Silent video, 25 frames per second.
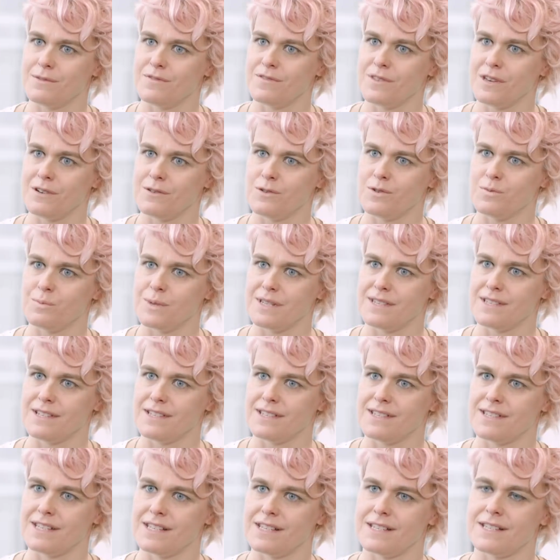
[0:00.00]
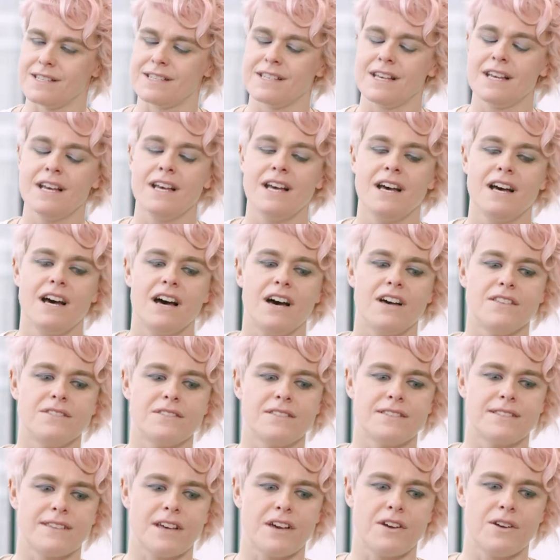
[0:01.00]
of those businesses. And
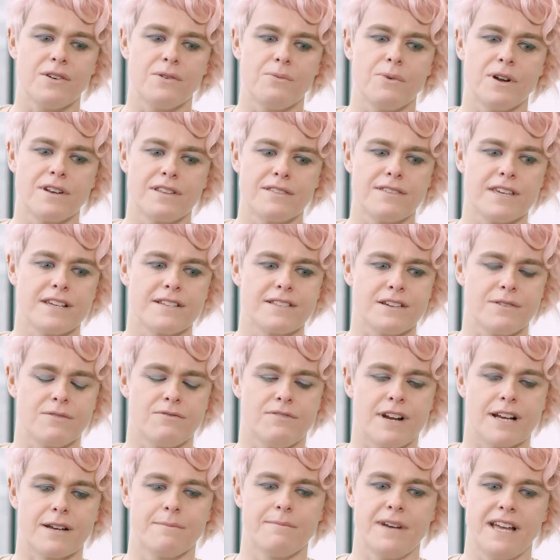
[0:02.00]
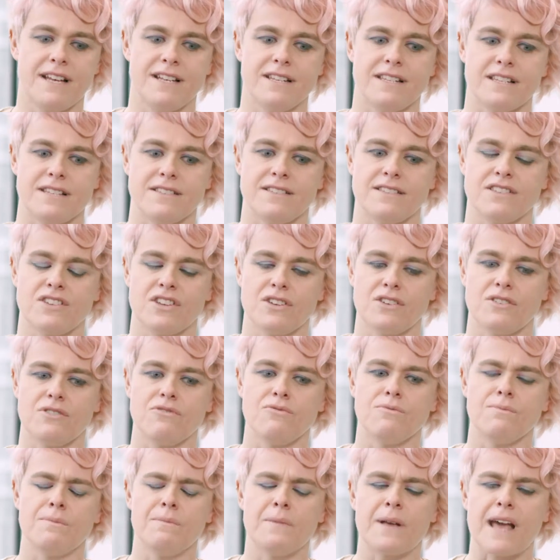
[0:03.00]
so one of the things I would recommend is
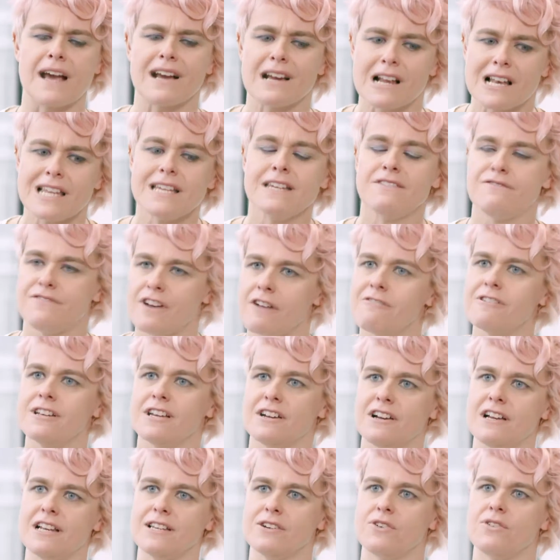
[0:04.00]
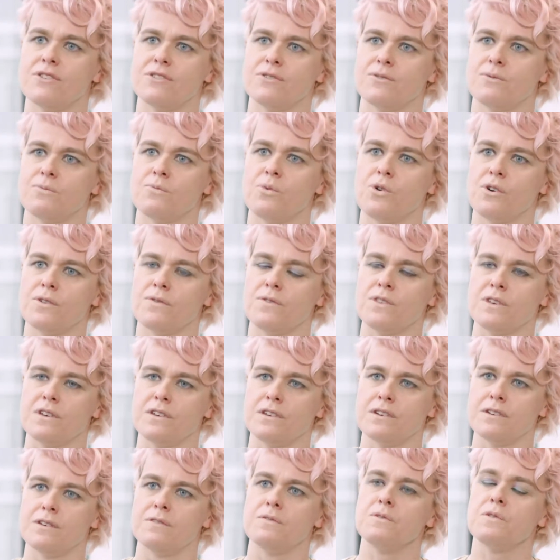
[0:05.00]
to get clear very early on what
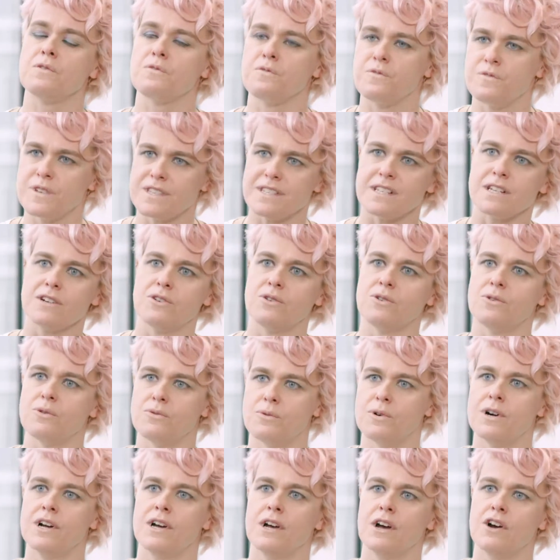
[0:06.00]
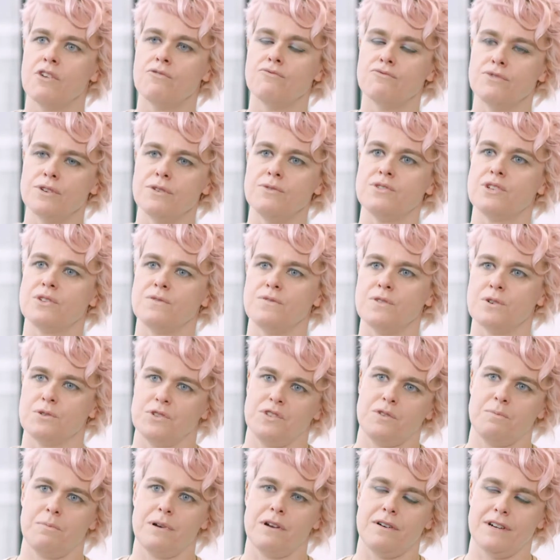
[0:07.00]
the physical route of your
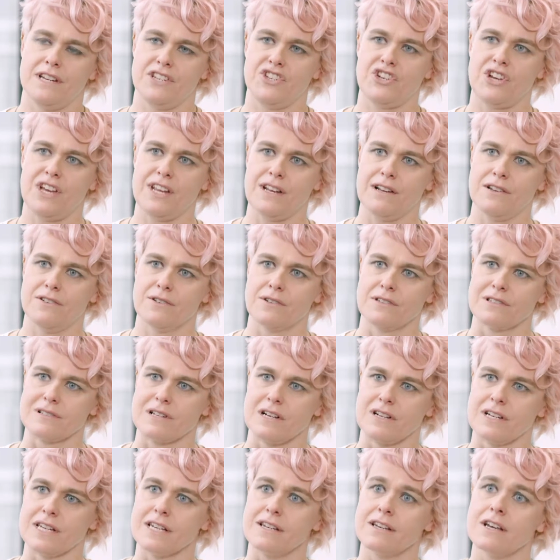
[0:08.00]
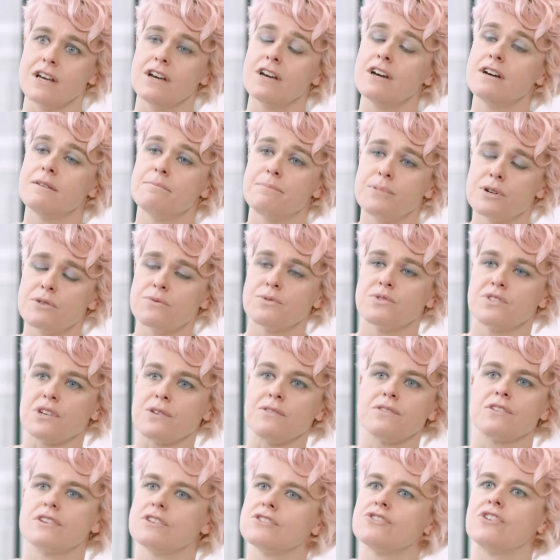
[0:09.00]
supply chain looks like, but also
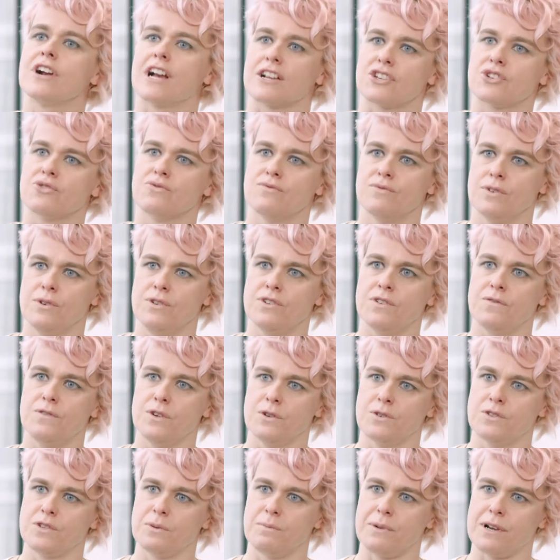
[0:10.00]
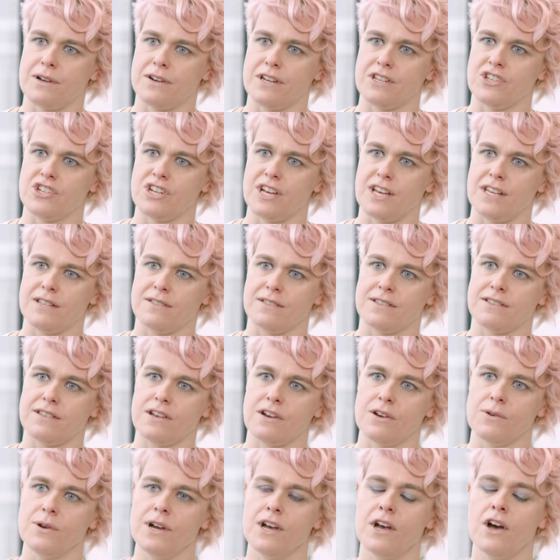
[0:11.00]
the contractual route of your supply chain.
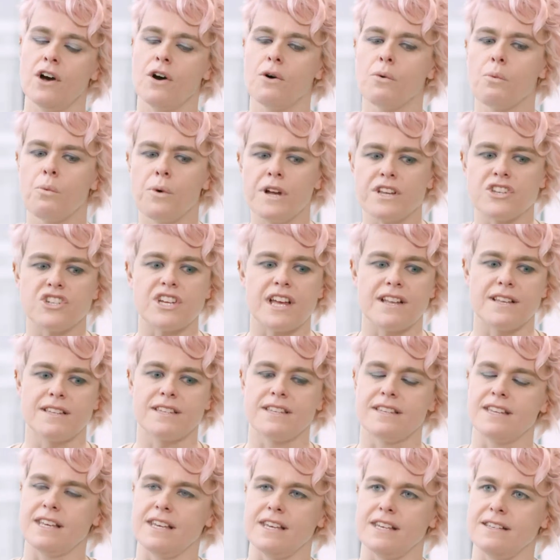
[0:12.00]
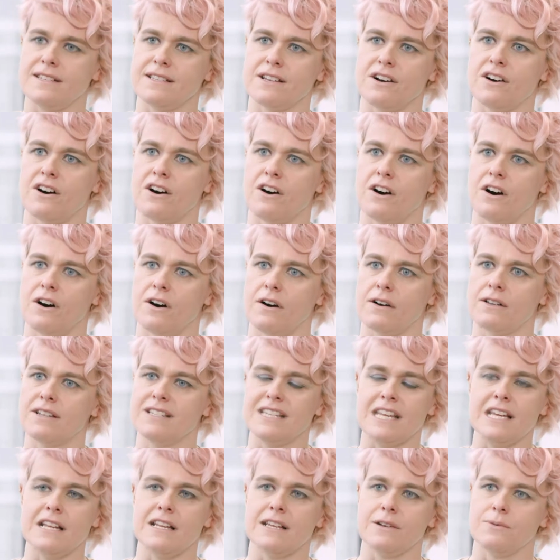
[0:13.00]
So which entities are
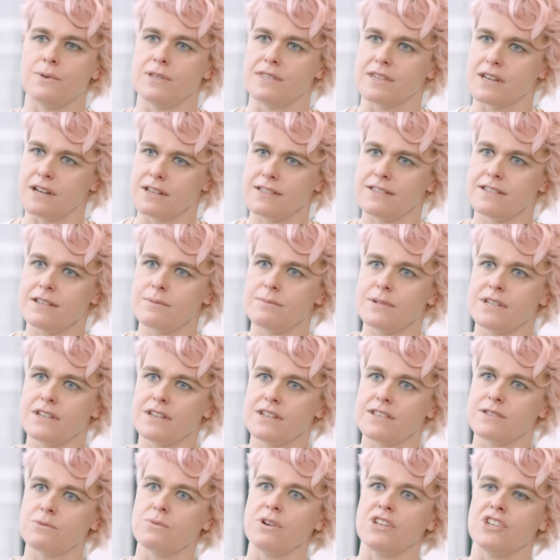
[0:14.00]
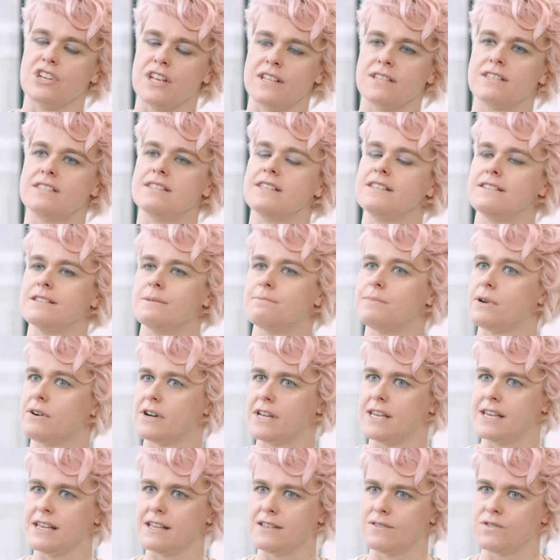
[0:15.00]
dealing with customers, which entities are
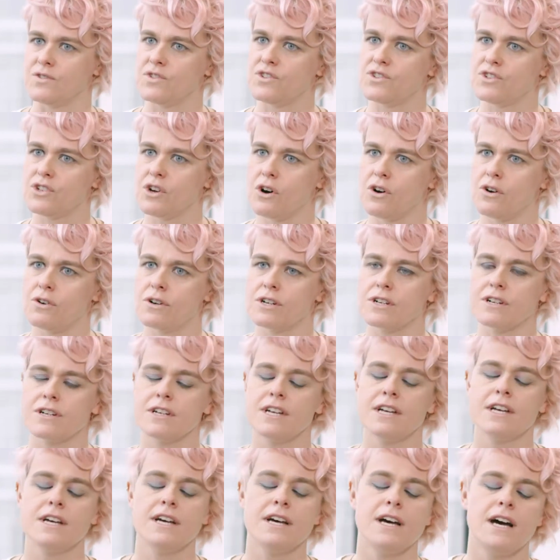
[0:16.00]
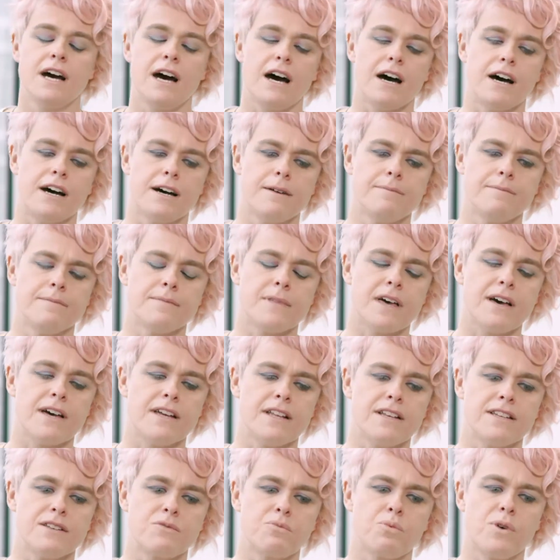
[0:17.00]
buying in stock.
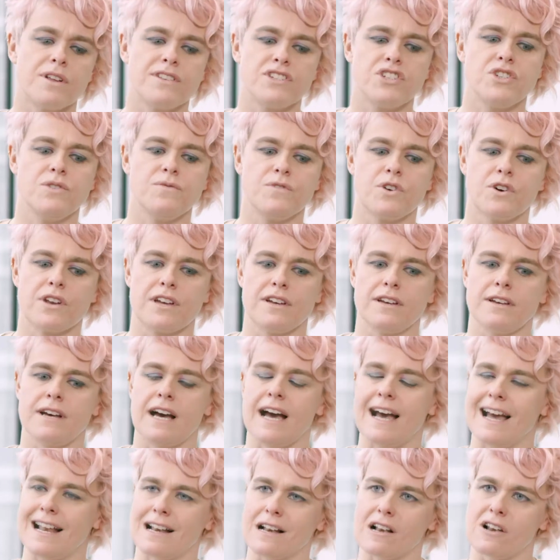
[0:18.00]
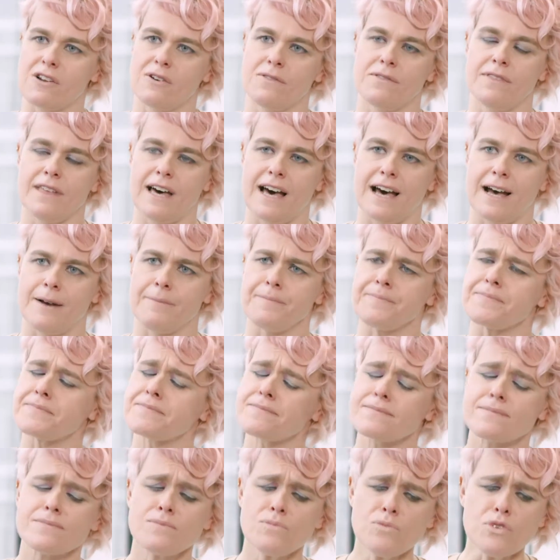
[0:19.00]
And once you've got a handle on that,
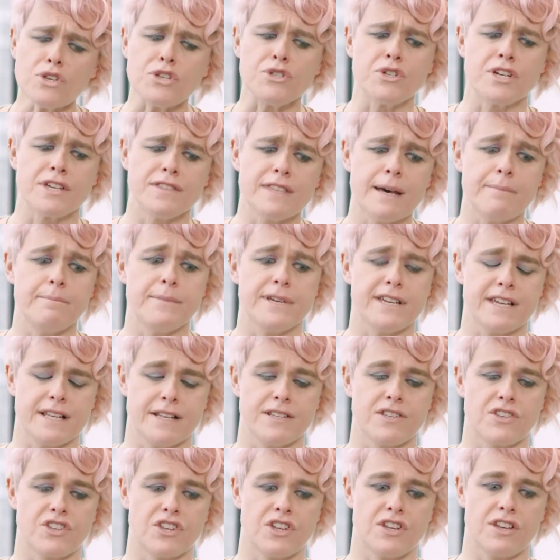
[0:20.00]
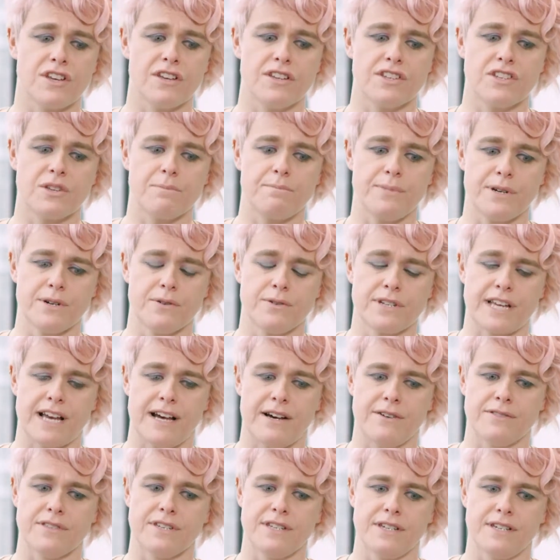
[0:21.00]
you can then begin to build
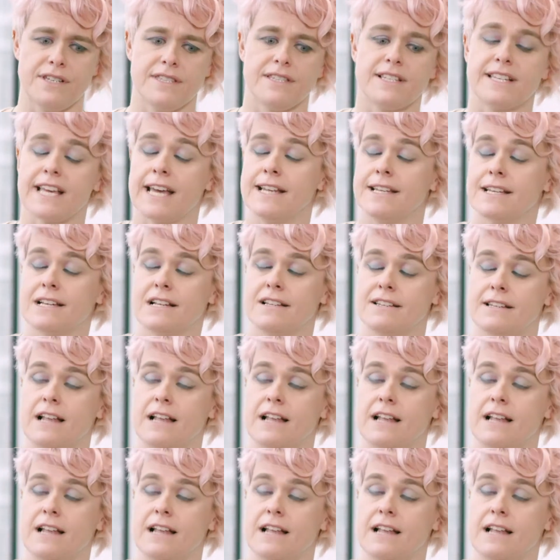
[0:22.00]
out the technical